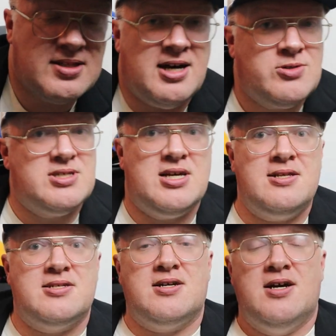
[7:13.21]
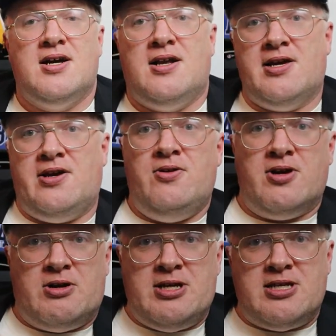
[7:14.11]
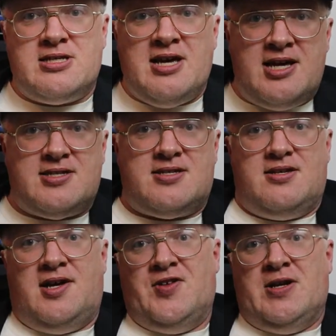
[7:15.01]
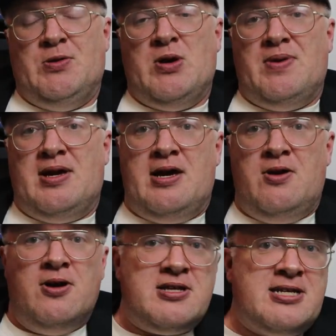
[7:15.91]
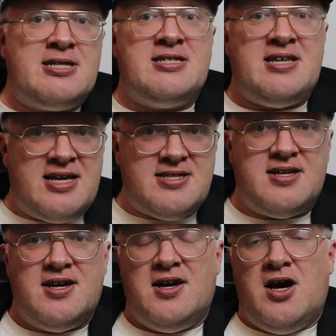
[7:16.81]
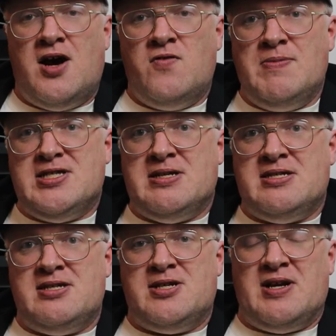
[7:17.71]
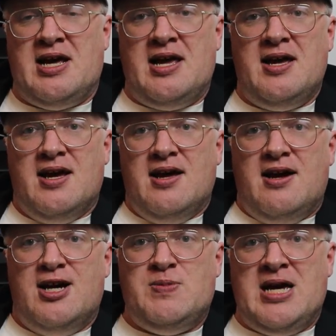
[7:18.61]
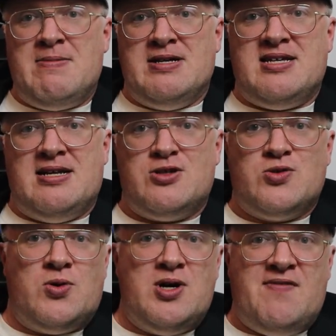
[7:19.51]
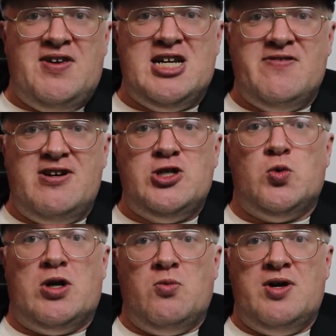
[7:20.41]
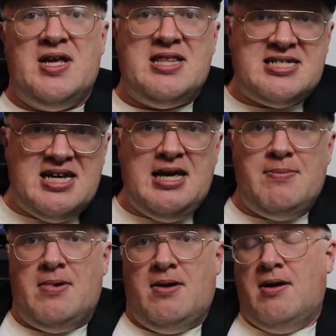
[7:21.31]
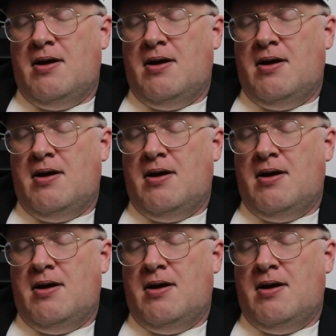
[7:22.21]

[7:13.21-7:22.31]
That's what sells it. Like, you look at the success of the WNBA, you look at the success of women's NCAA, is being able to tell a story of the individual within the team.